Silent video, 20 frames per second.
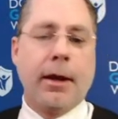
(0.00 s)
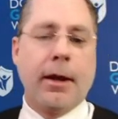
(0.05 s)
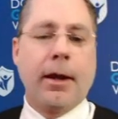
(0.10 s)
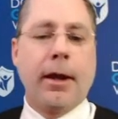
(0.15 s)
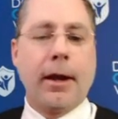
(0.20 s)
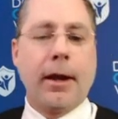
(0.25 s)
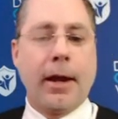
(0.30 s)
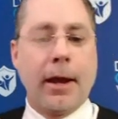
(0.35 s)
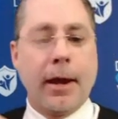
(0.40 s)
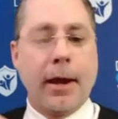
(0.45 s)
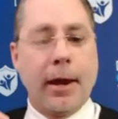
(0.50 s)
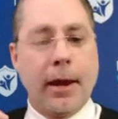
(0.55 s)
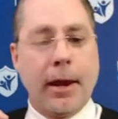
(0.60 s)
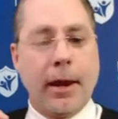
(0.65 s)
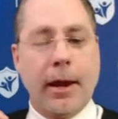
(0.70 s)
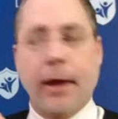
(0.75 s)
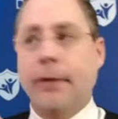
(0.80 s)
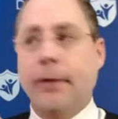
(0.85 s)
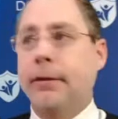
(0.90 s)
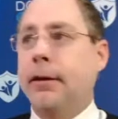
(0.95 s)

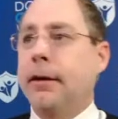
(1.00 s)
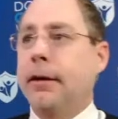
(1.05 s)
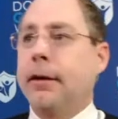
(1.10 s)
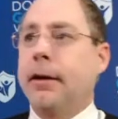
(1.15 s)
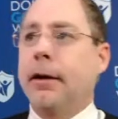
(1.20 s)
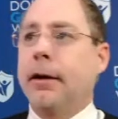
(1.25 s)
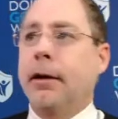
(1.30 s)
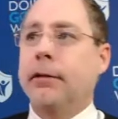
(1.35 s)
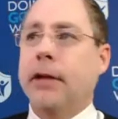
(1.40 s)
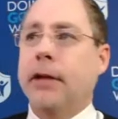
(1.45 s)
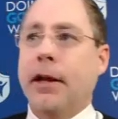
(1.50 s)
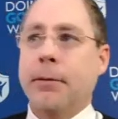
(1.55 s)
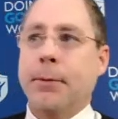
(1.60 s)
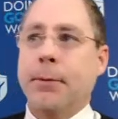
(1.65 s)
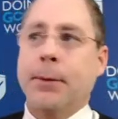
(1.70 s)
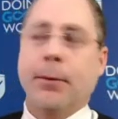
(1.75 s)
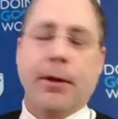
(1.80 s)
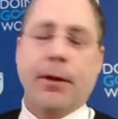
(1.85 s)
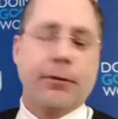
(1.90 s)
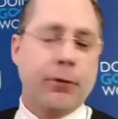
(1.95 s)
And a lot of
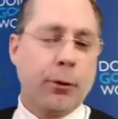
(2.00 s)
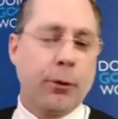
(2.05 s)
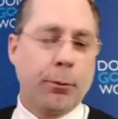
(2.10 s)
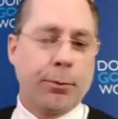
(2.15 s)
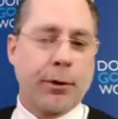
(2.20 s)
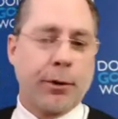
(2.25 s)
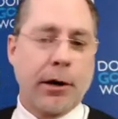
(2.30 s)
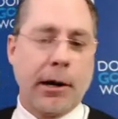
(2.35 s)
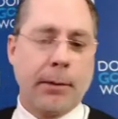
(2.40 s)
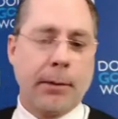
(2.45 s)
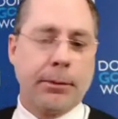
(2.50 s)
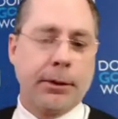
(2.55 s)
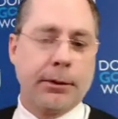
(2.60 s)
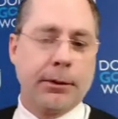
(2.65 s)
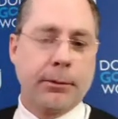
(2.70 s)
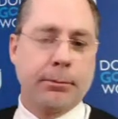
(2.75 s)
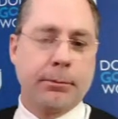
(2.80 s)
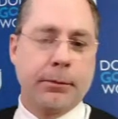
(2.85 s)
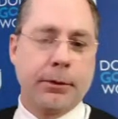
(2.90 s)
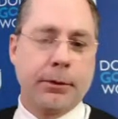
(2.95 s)
people have no
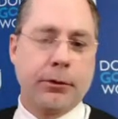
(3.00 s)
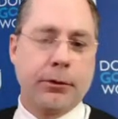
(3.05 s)
problem